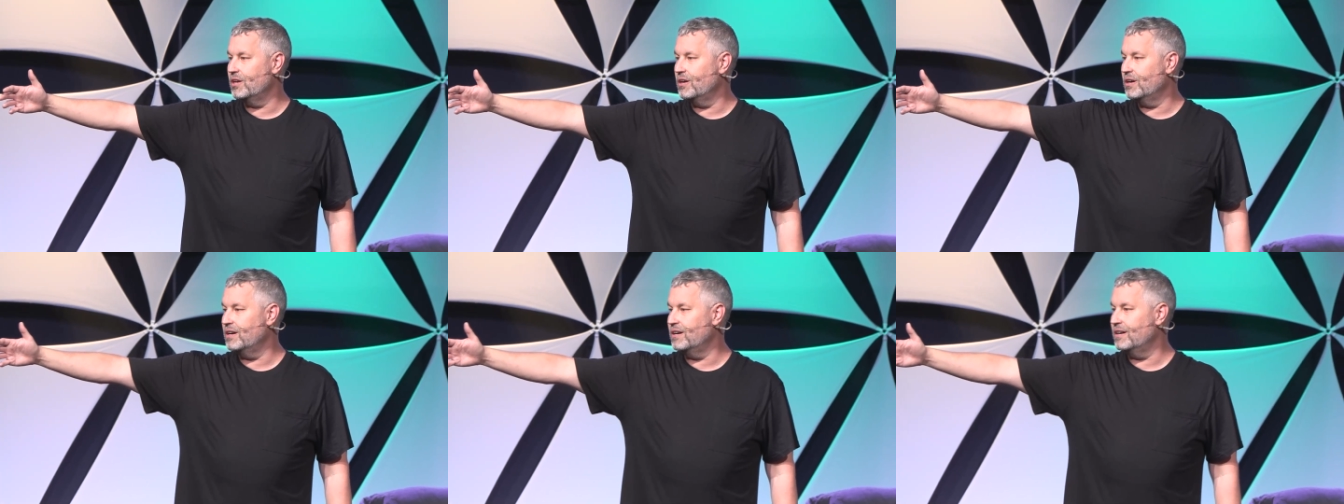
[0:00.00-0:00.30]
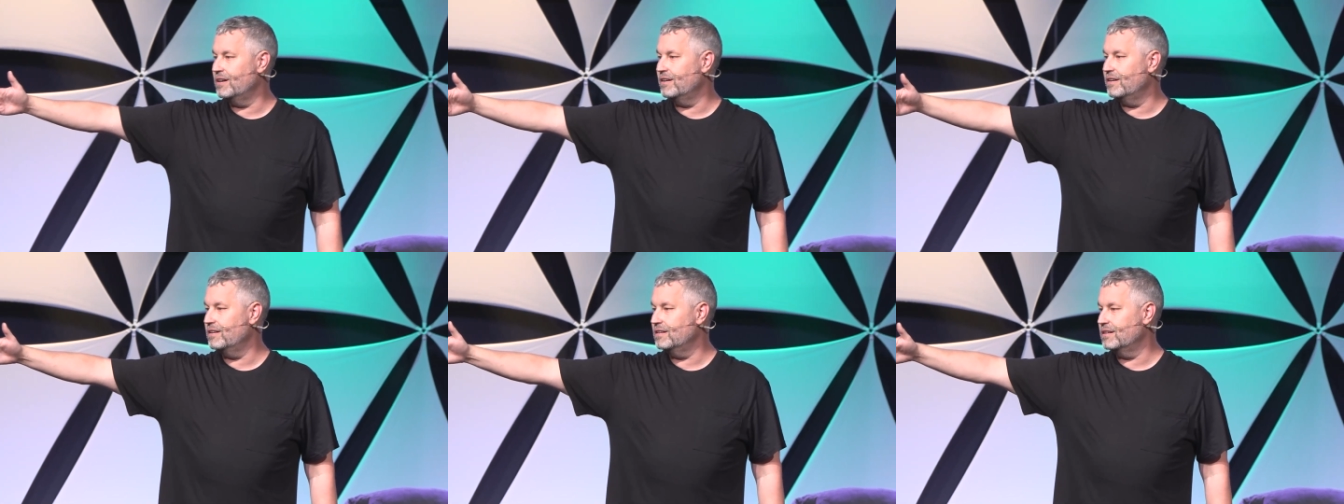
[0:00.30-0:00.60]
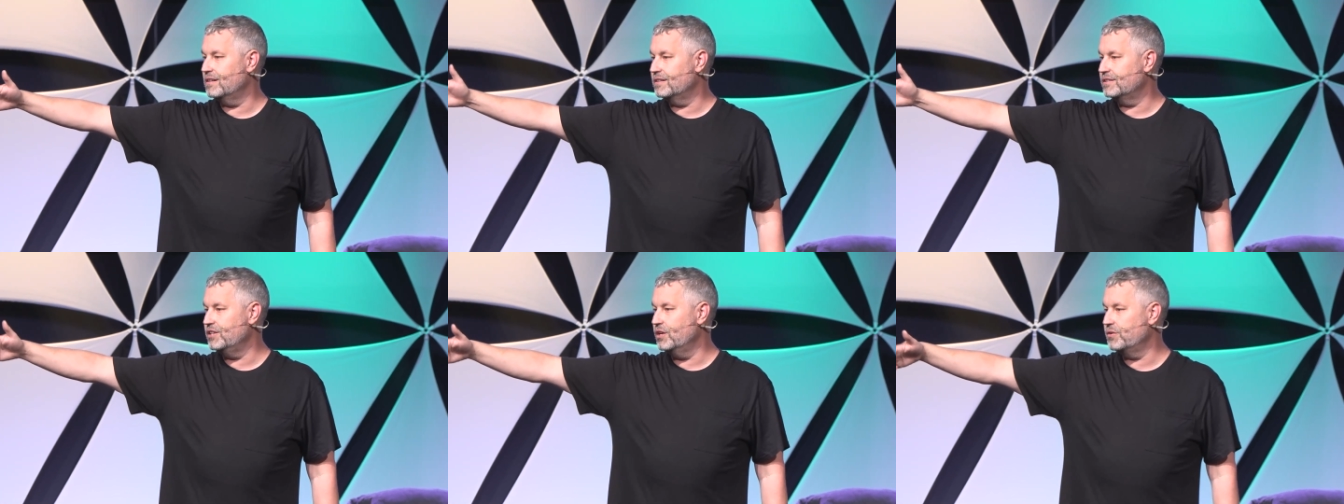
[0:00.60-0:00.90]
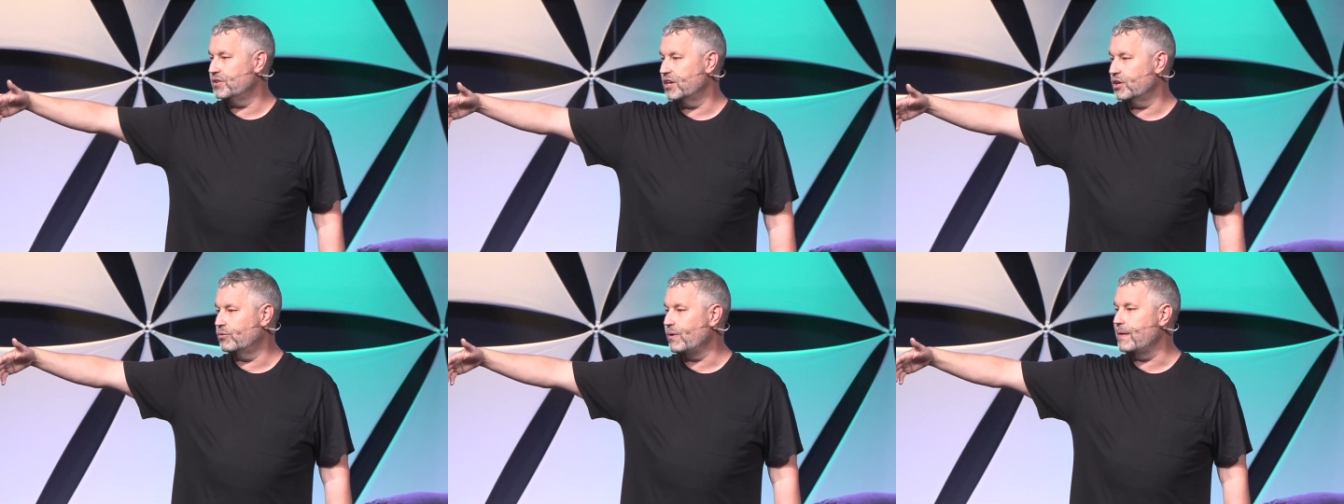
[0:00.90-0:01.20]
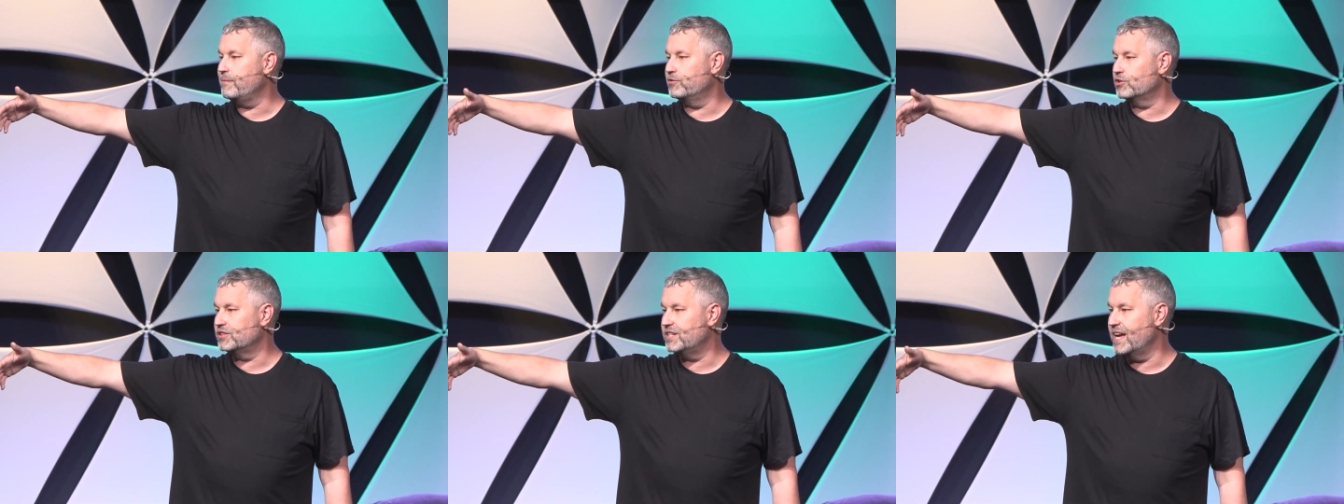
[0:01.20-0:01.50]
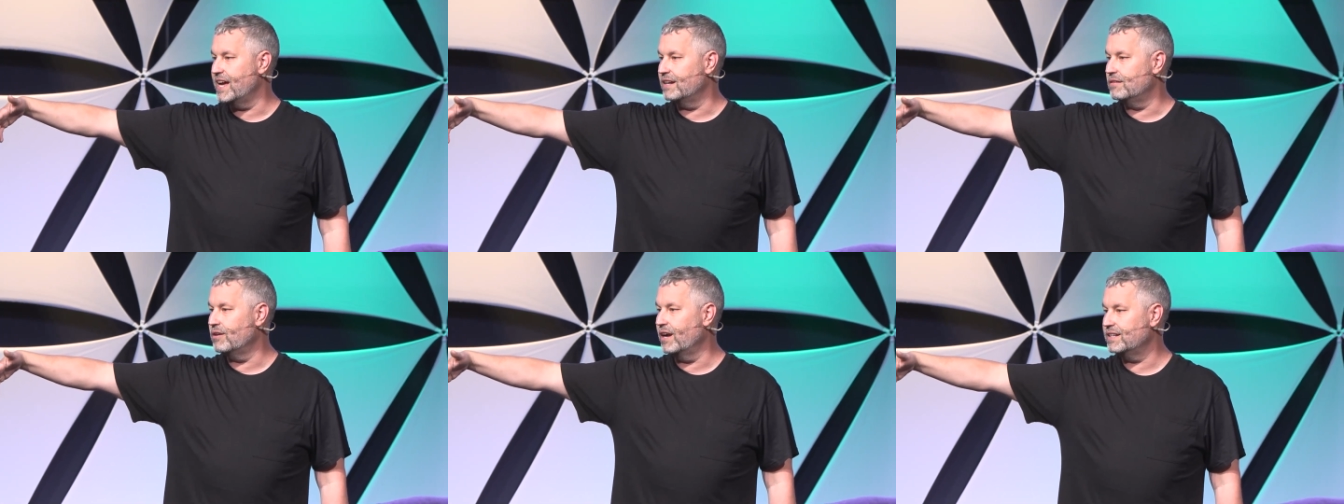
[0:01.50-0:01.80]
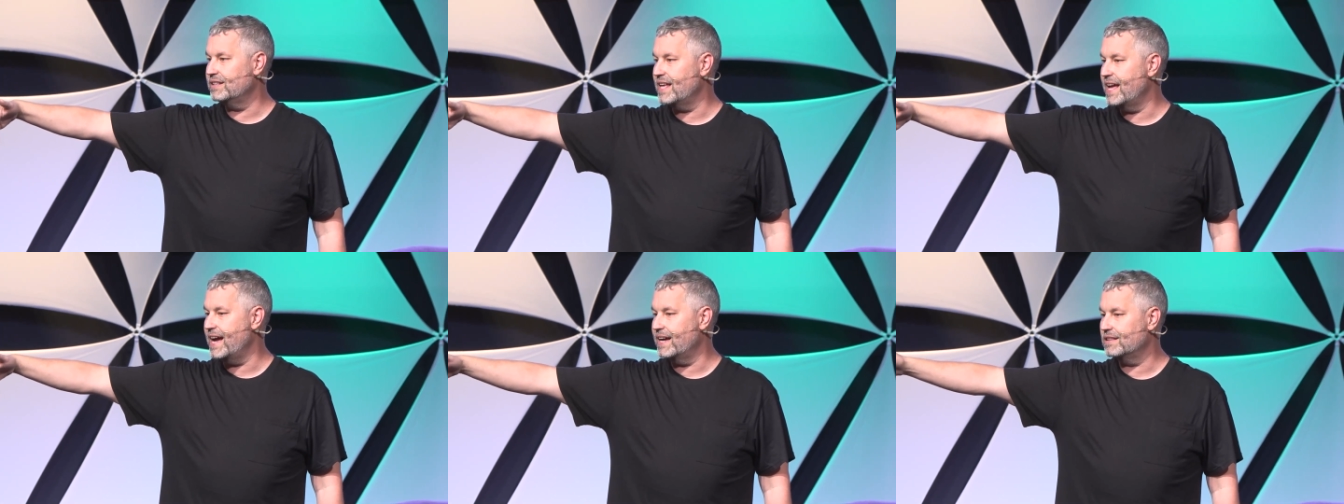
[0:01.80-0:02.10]
of uh, you know, the Grateful Dead,
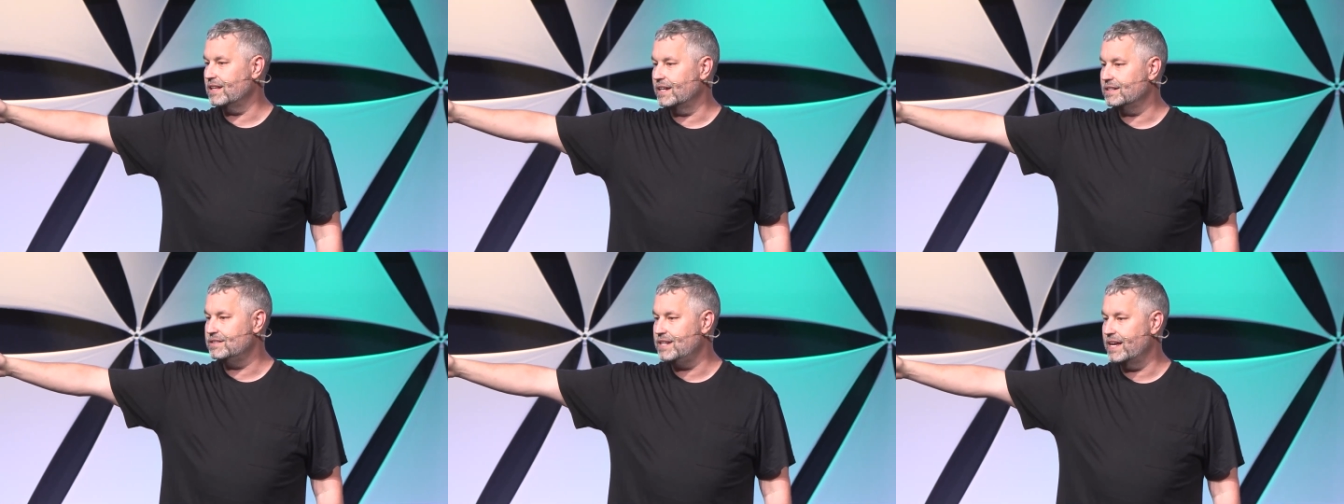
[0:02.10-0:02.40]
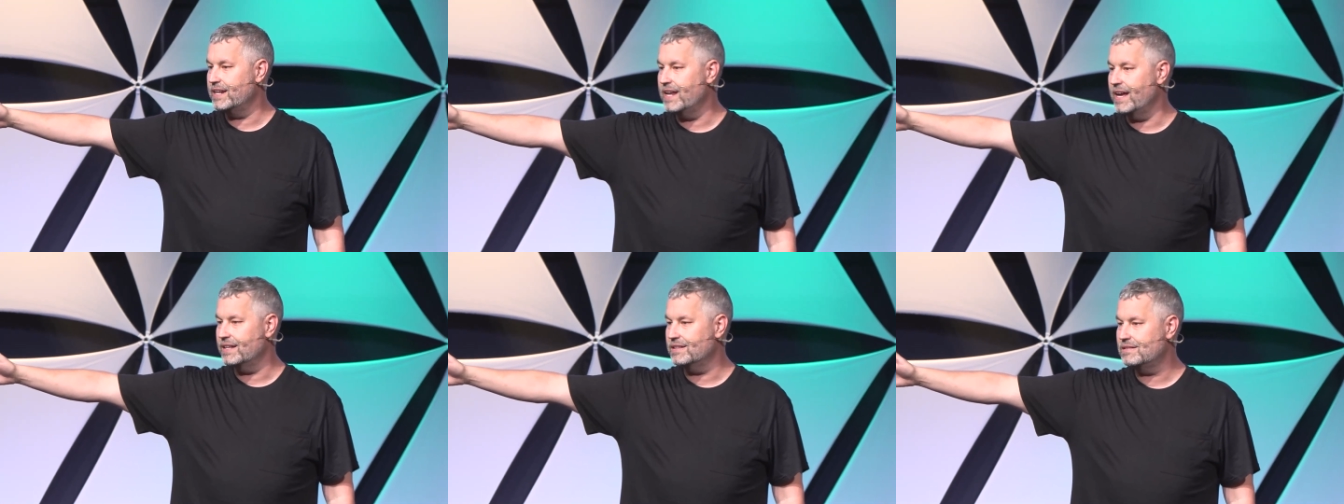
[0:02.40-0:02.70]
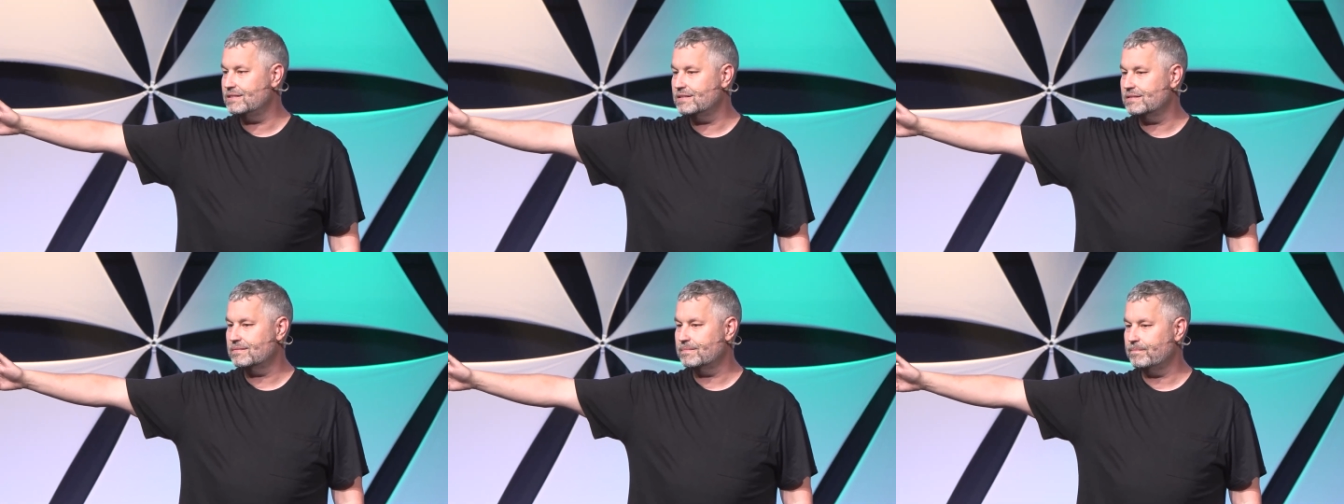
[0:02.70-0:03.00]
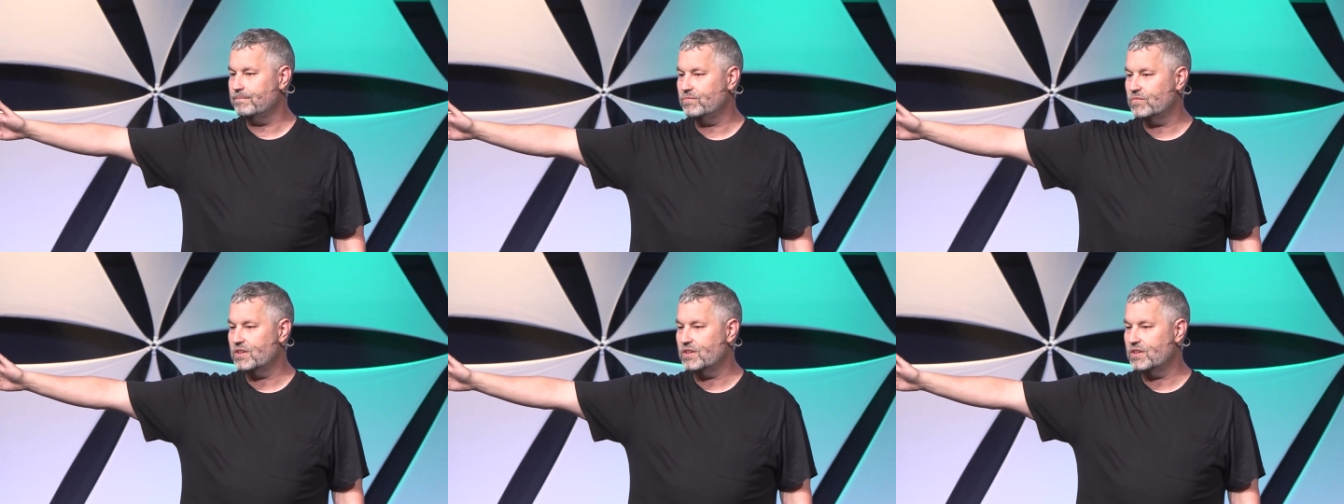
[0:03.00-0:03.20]
right? They had like deadheads.